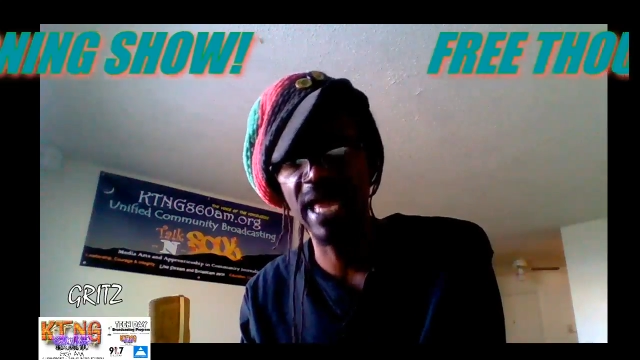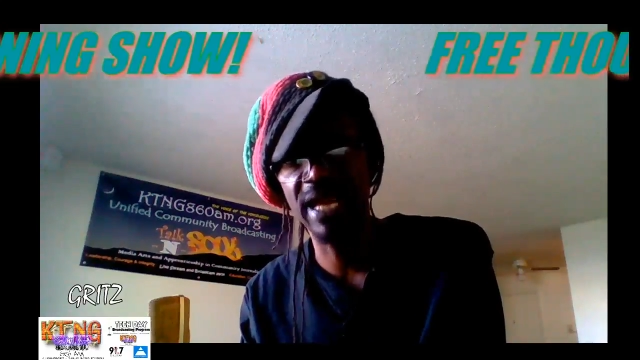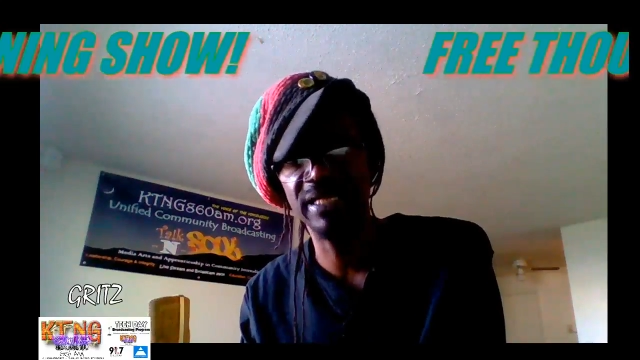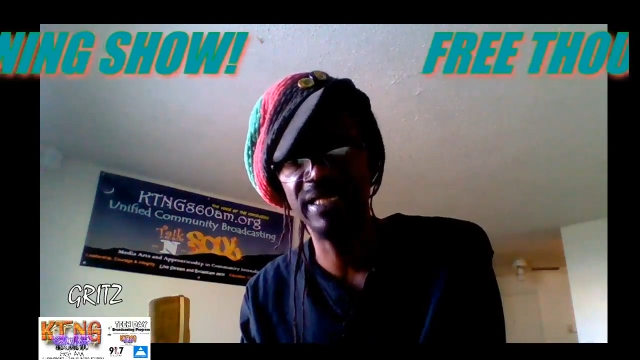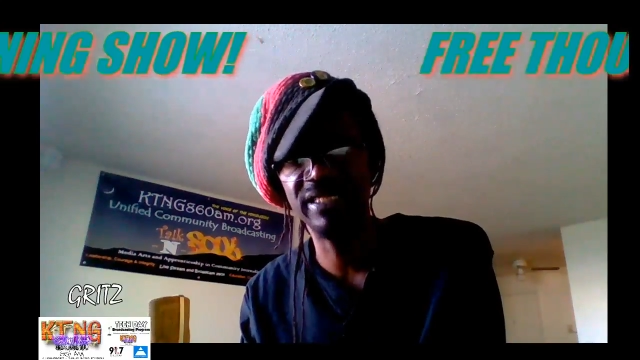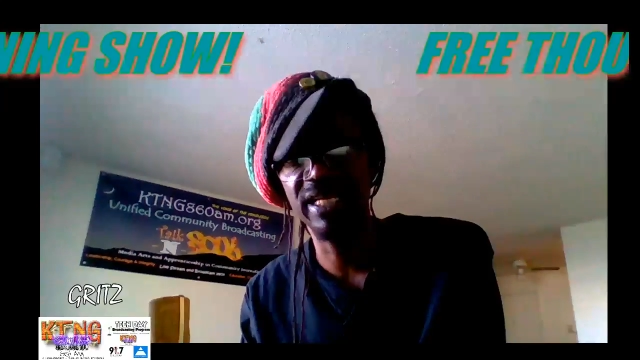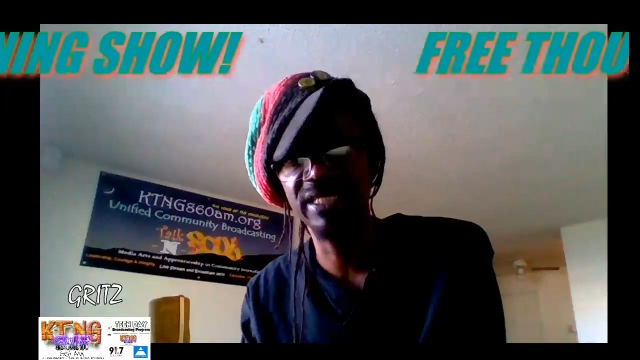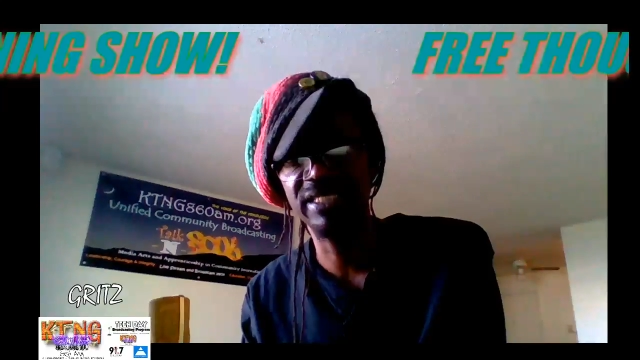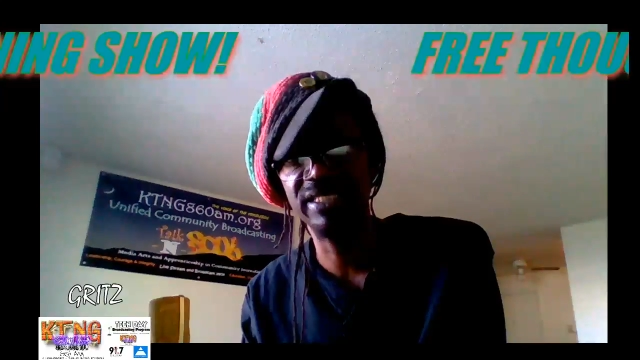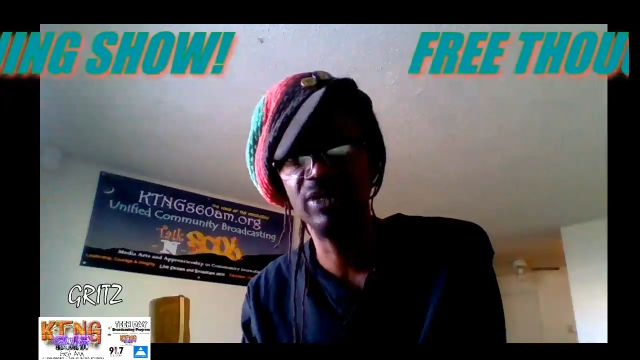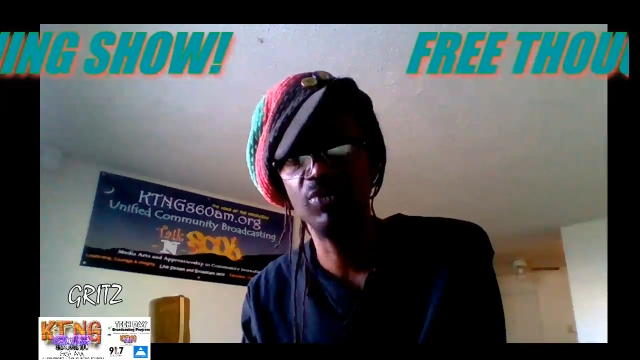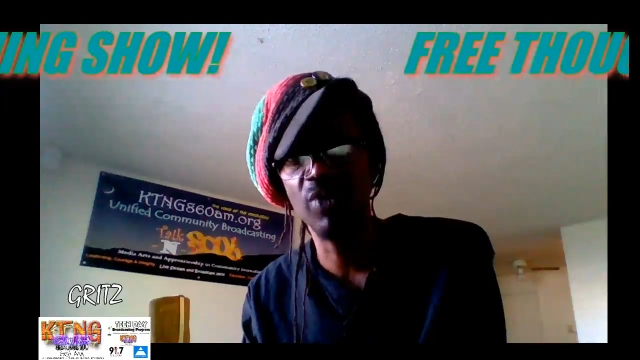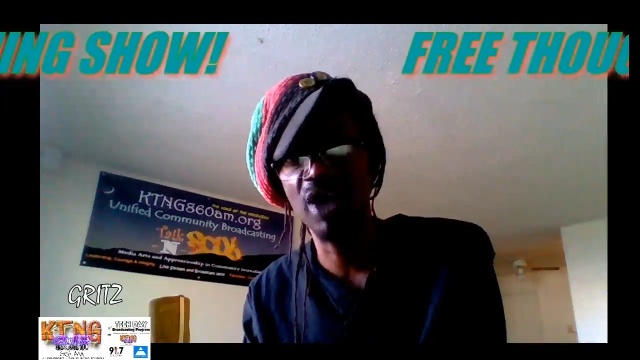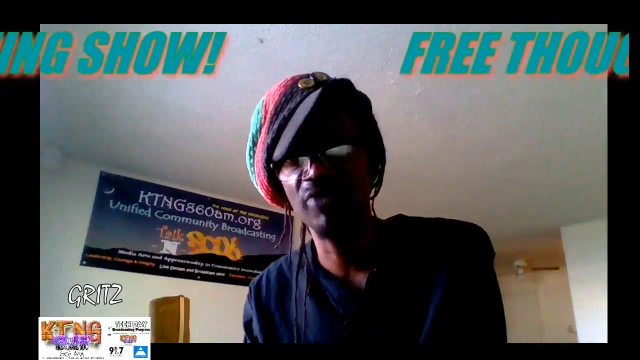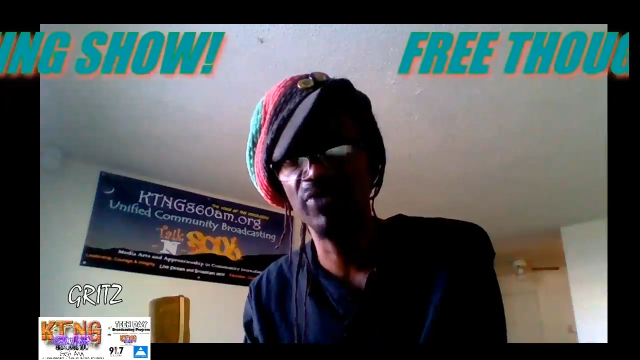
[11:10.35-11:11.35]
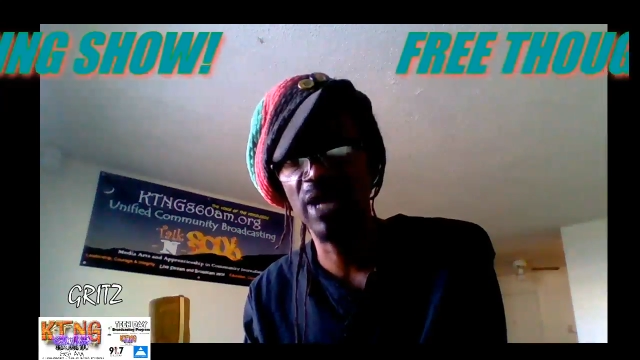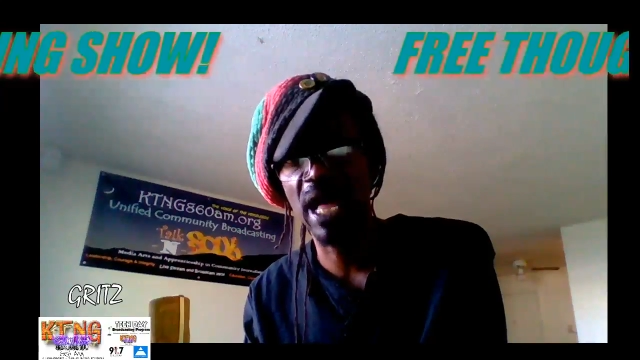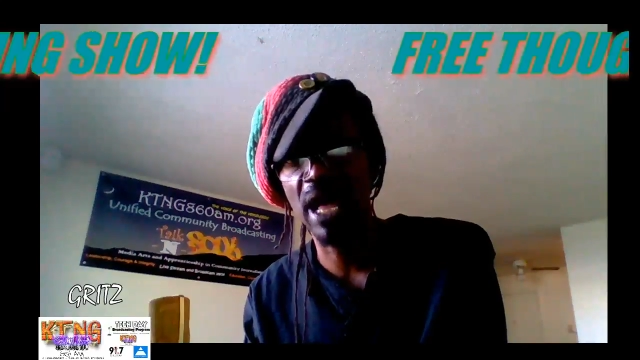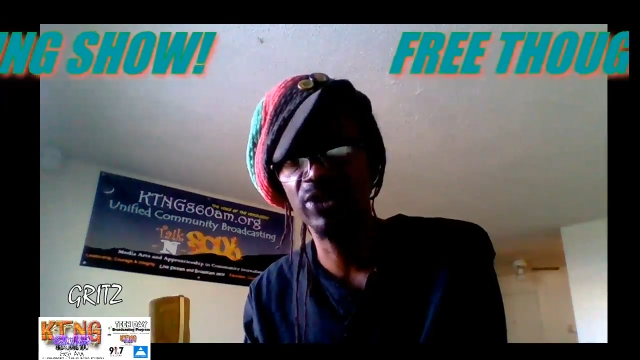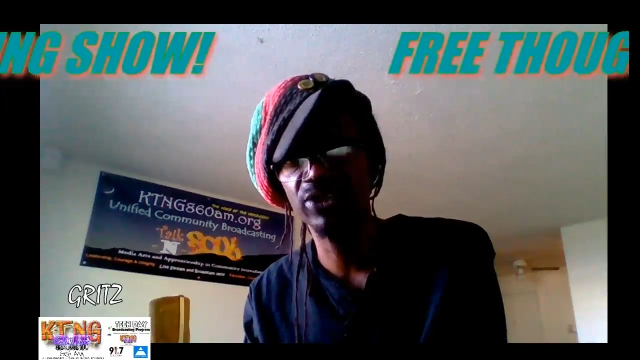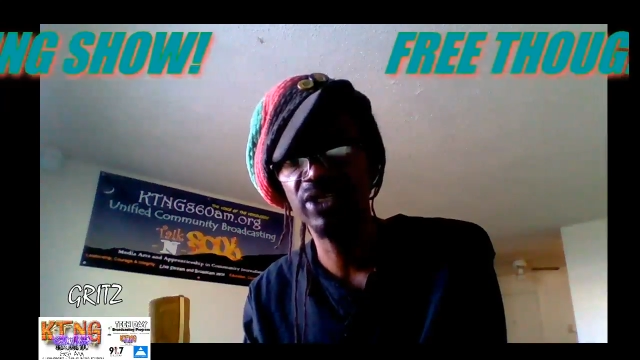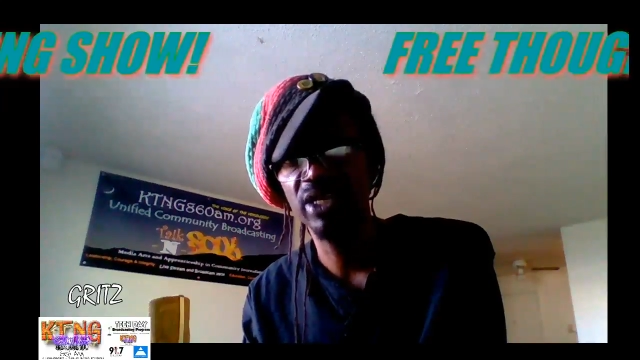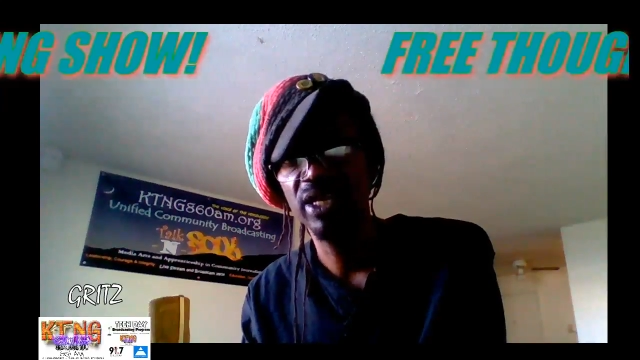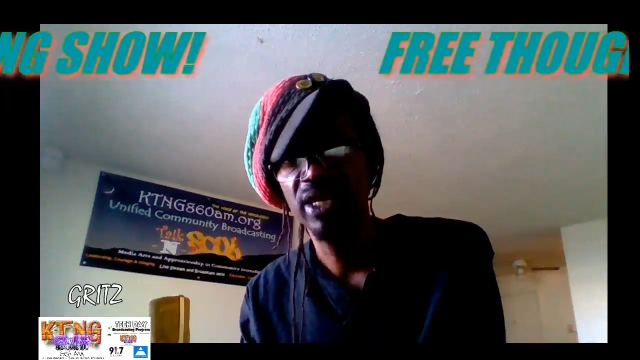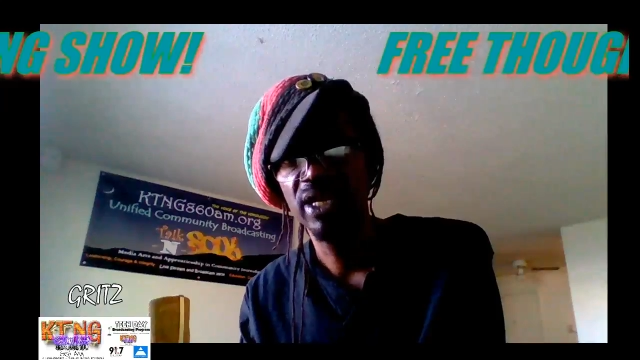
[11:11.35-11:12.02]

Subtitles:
at a Tennessee Waffle House